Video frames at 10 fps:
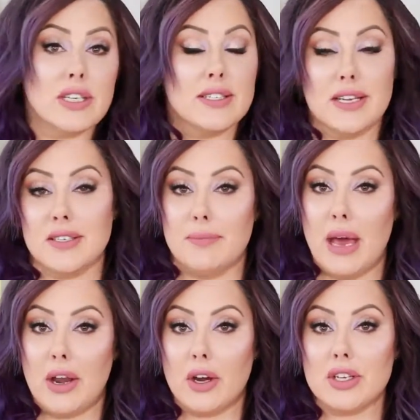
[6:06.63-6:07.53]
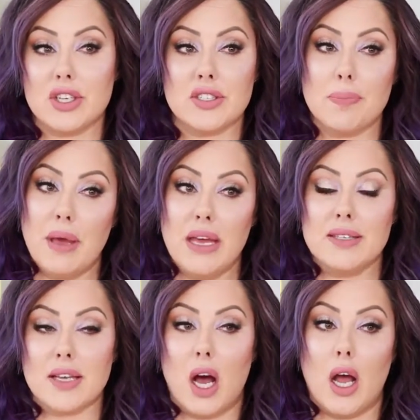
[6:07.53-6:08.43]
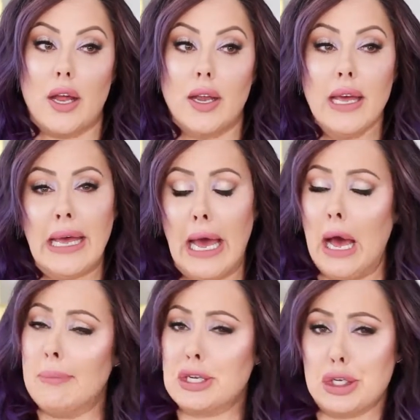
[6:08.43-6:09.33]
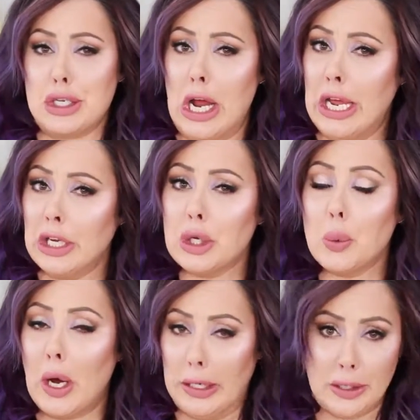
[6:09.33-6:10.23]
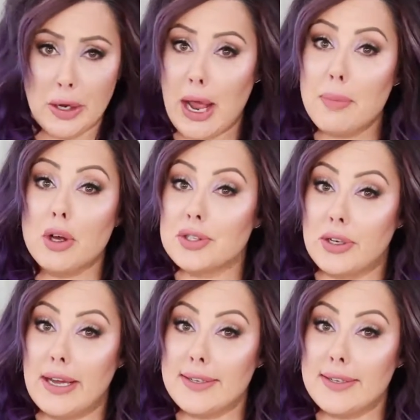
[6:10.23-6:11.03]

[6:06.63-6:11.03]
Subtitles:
It doesn't matter. It just depends on how much shine you want on your eyeballs or